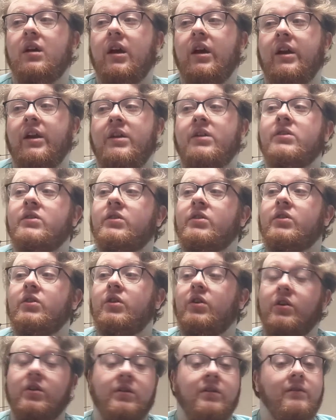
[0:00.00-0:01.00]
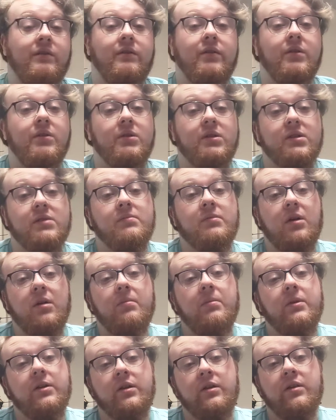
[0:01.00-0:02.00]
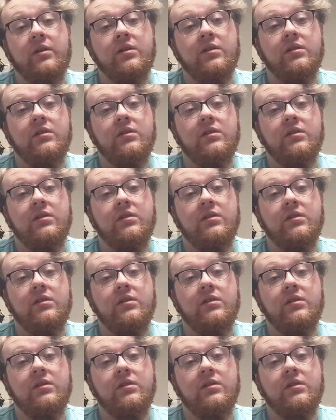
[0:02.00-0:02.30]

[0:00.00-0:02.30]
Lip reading: And I just couldn't focus properly on